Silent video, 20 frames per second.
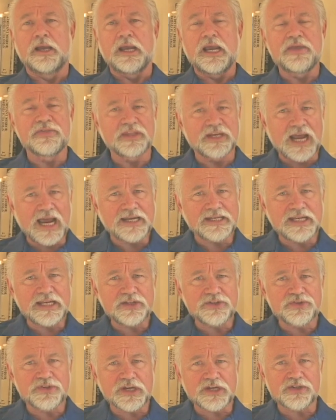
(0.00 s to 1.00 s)
In the
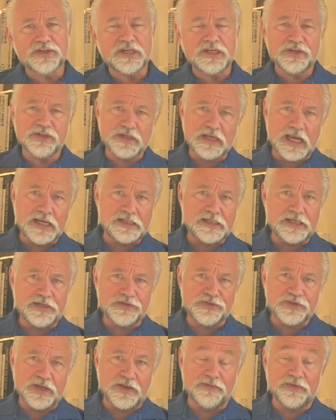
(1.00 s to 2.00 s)
1960s and
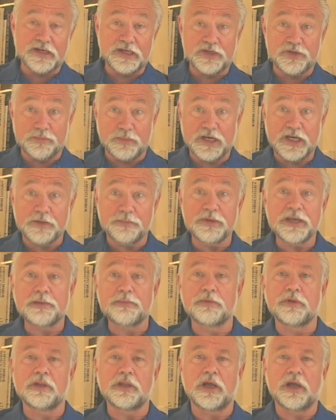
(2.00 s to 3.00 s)
1970s, many
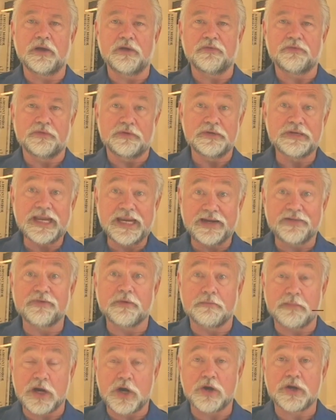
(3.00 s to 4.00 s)
people of Native
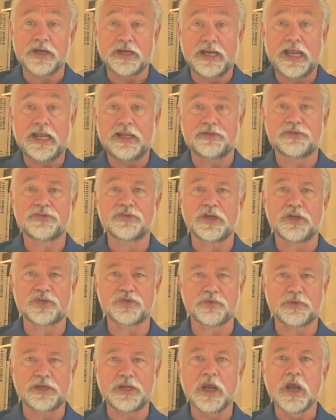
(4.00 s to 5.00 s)
American
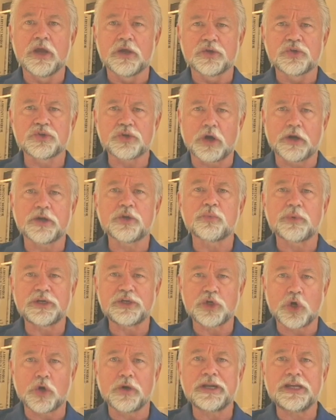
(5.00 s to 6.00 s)
ancestry started
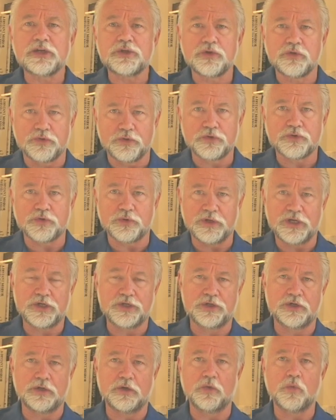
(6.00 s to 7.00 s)
returning to their
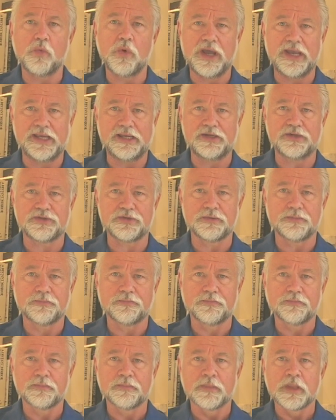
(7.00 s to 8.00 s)
traditional ways.
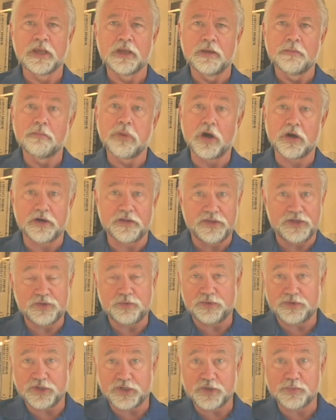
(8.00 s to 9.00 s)
Part of this
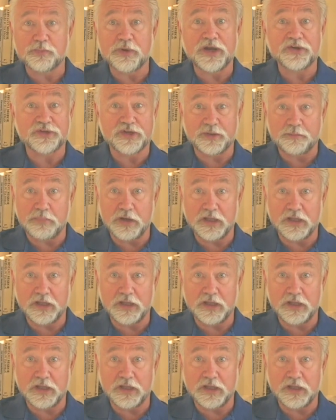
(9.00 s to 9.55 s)
was expressed in